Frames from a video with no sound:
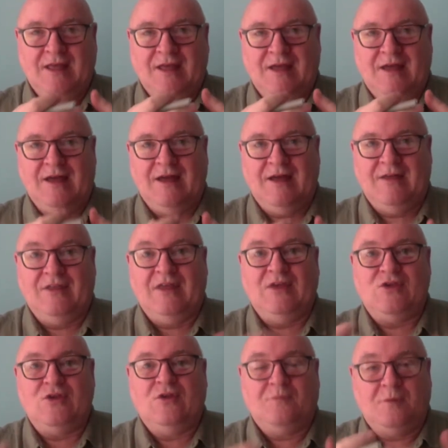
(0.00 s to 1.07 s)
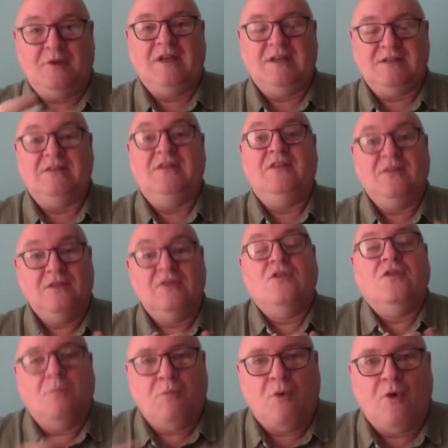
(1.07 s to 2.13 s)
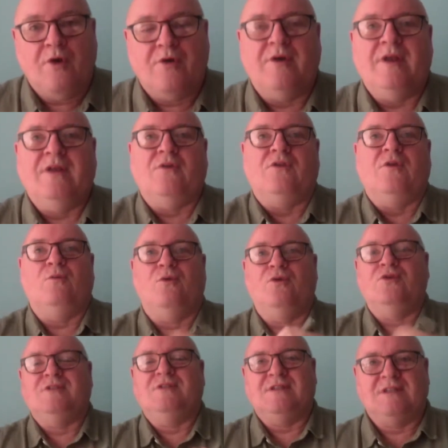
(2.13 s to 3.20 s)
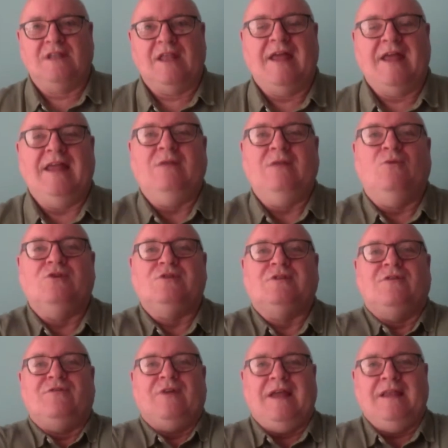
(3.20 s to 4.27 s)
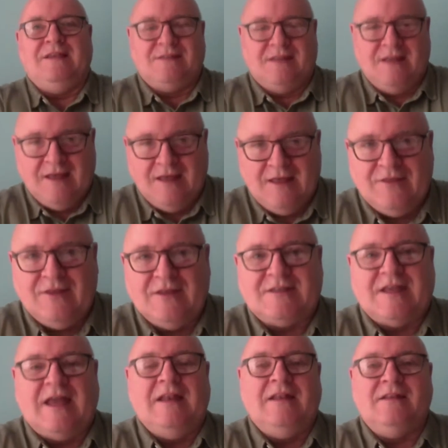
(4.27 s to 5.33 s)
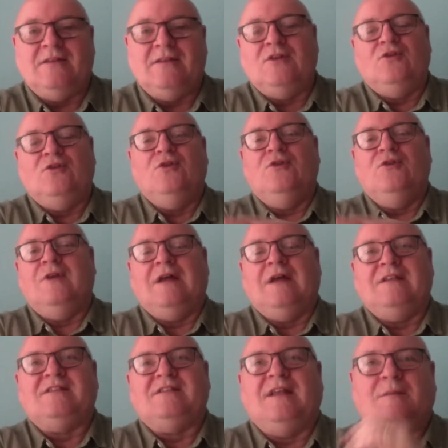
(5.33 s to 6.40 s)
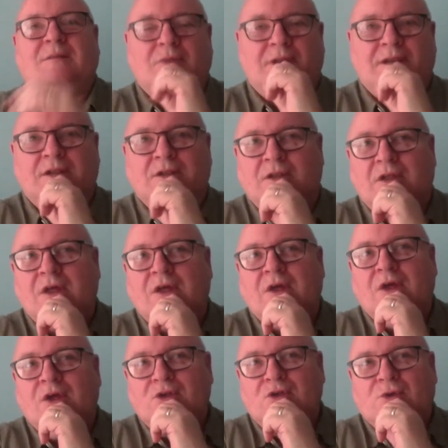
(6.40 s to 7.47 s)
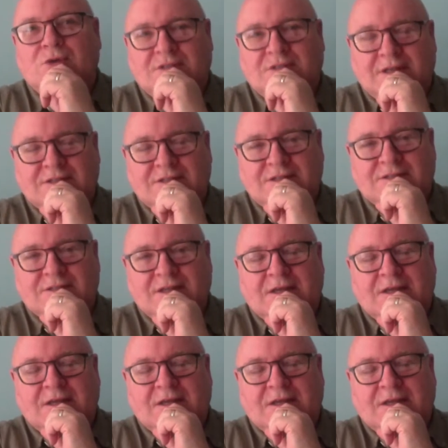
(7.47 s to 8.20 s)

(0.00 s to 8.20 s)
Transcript: the issue of partition, the border, in other words, this line which divides this island into two distinct political jurisdictions.